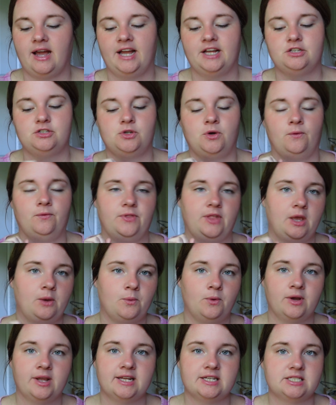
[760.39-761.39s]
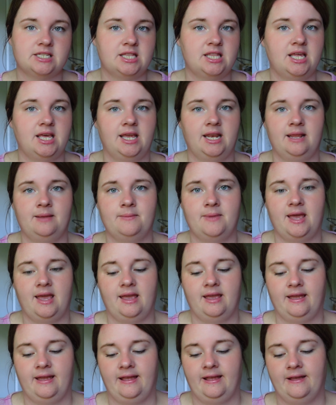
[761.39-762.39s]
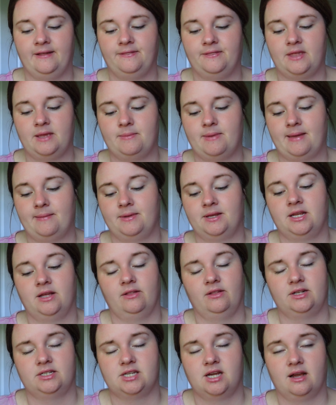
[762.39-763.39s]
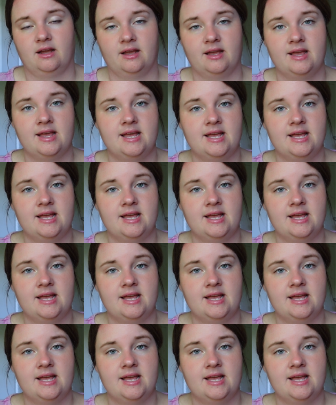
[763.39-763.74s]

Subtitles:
I don't think we'll get to the Itty May and the Baby Della Duck